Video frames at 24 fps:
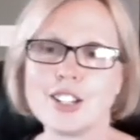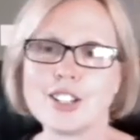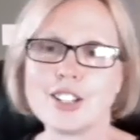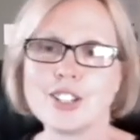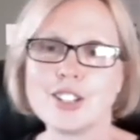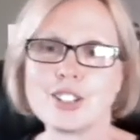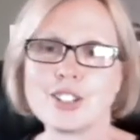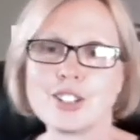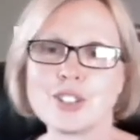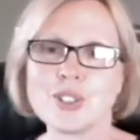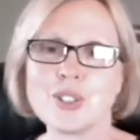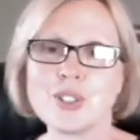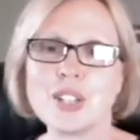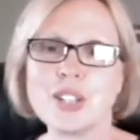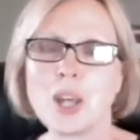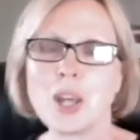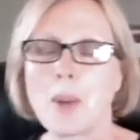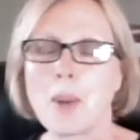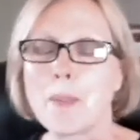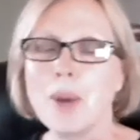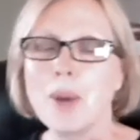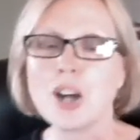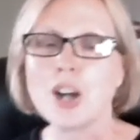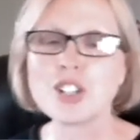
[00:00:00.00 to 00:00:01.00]
So yeah,
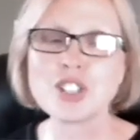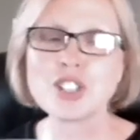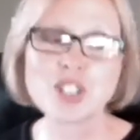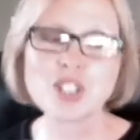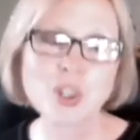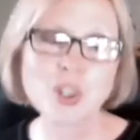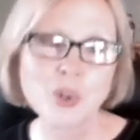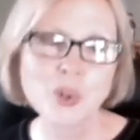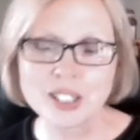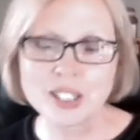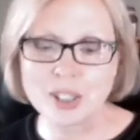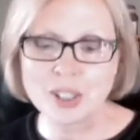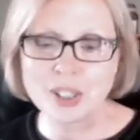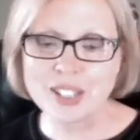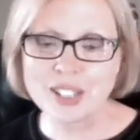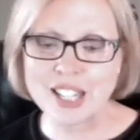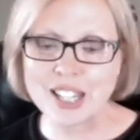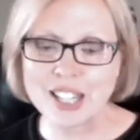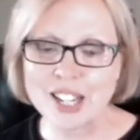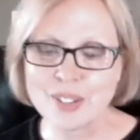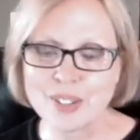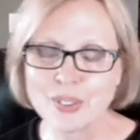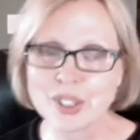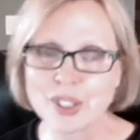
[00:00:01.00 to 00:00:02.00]
Punch quickly
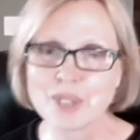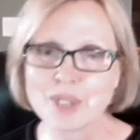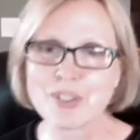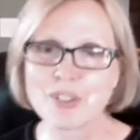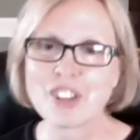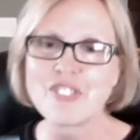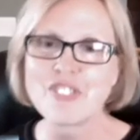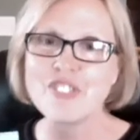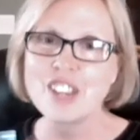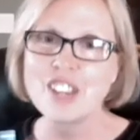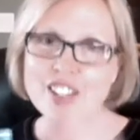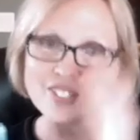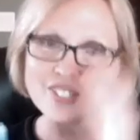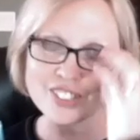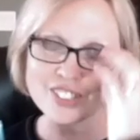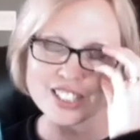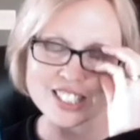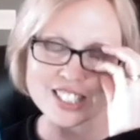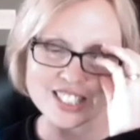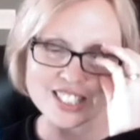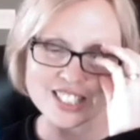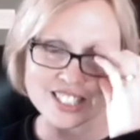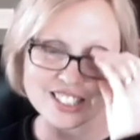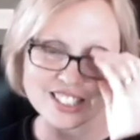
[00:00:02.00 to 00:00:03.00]
became one of my favorites
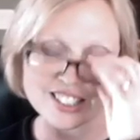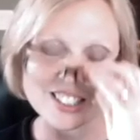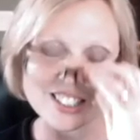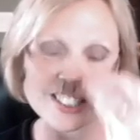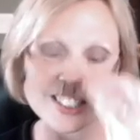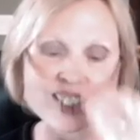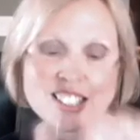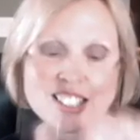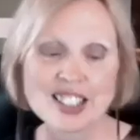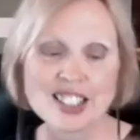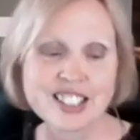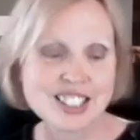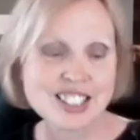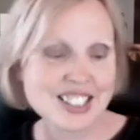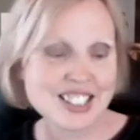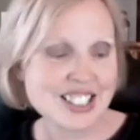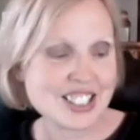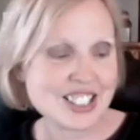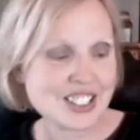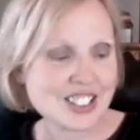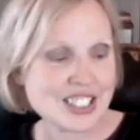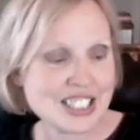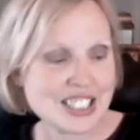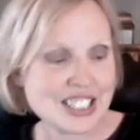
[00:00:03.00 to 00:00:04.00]
in this
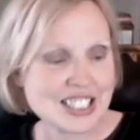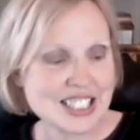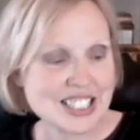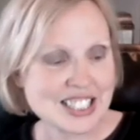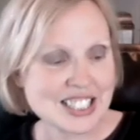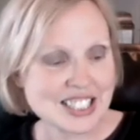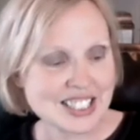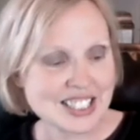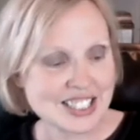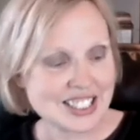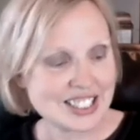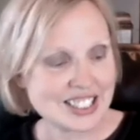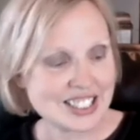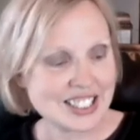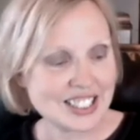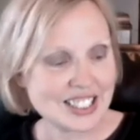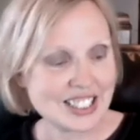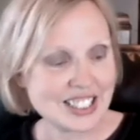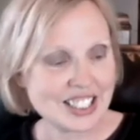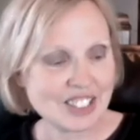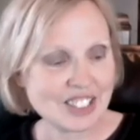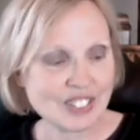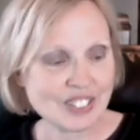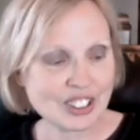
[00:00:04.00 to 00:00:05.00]
series.
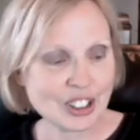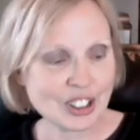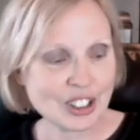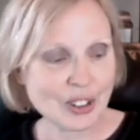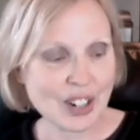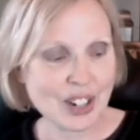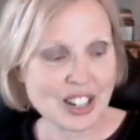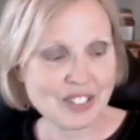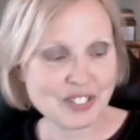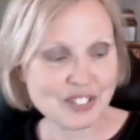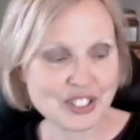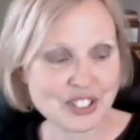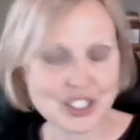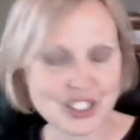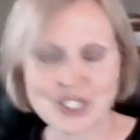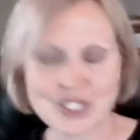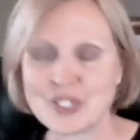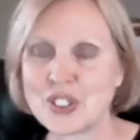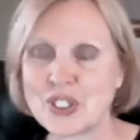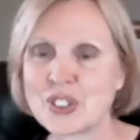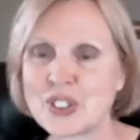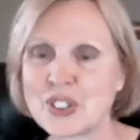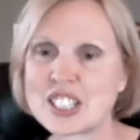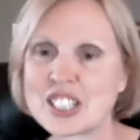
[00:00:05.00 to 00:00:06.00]
Even though I had first
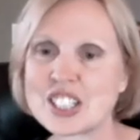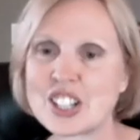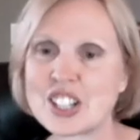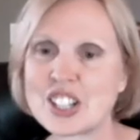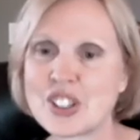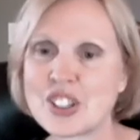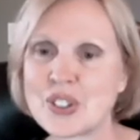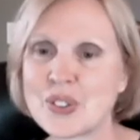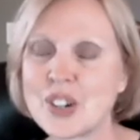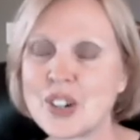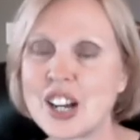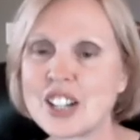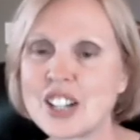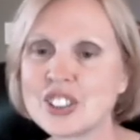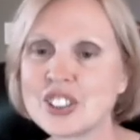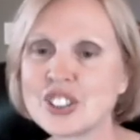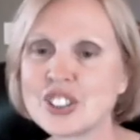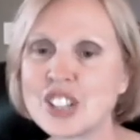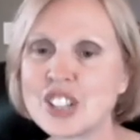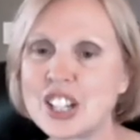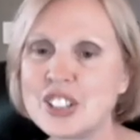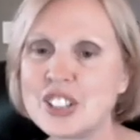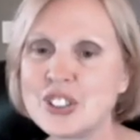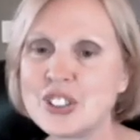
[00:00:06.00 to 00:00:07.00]
focused on Throttled, I
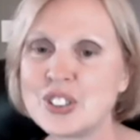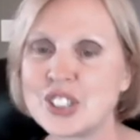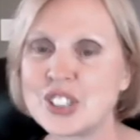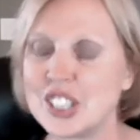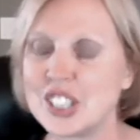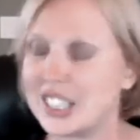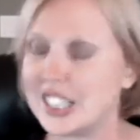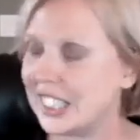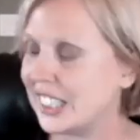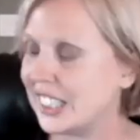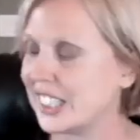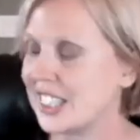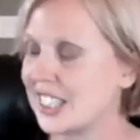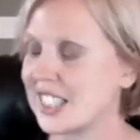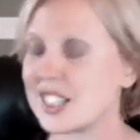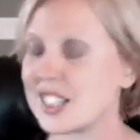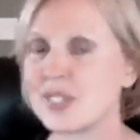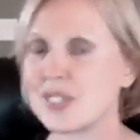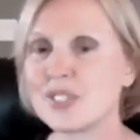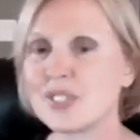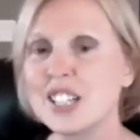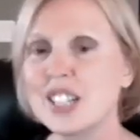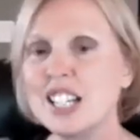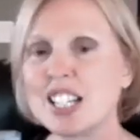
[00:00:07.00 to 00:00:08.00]
knew she needed some
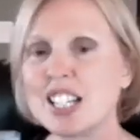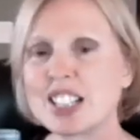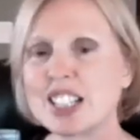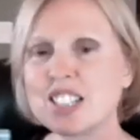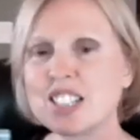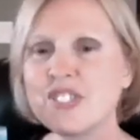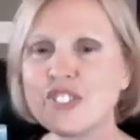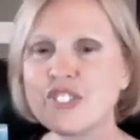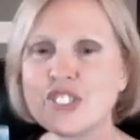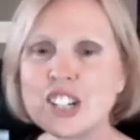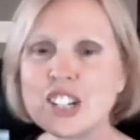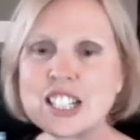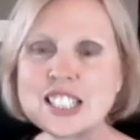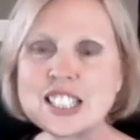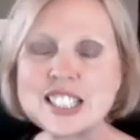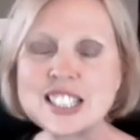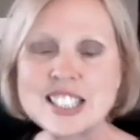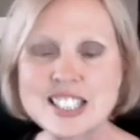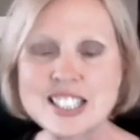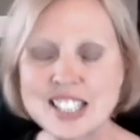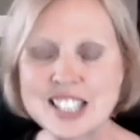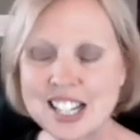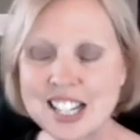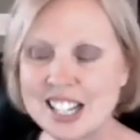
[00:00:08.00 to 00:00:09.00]

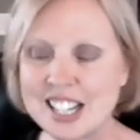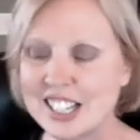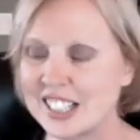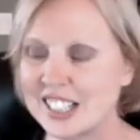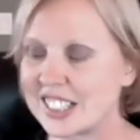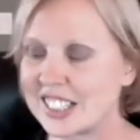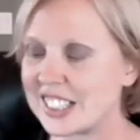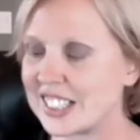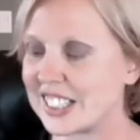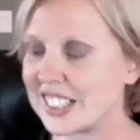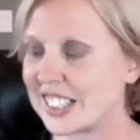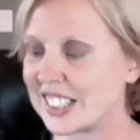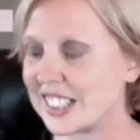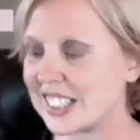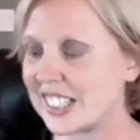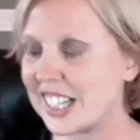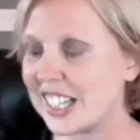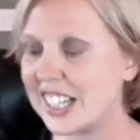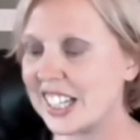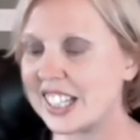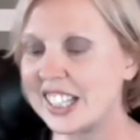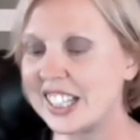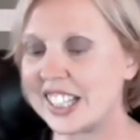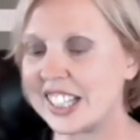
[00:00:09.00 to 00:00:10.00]
friends,
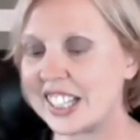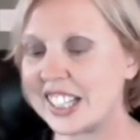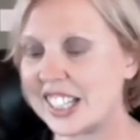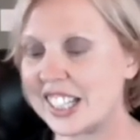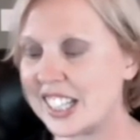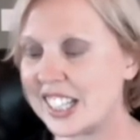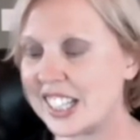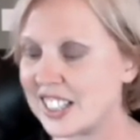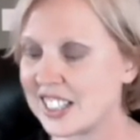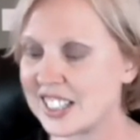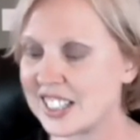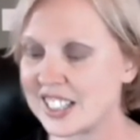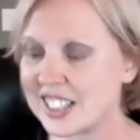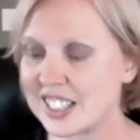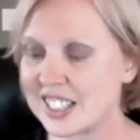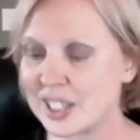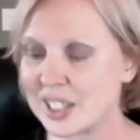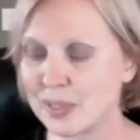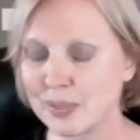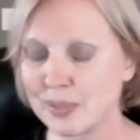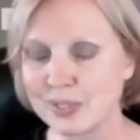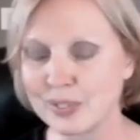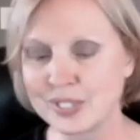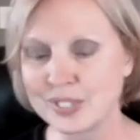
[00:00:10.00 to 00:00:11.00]
and he does some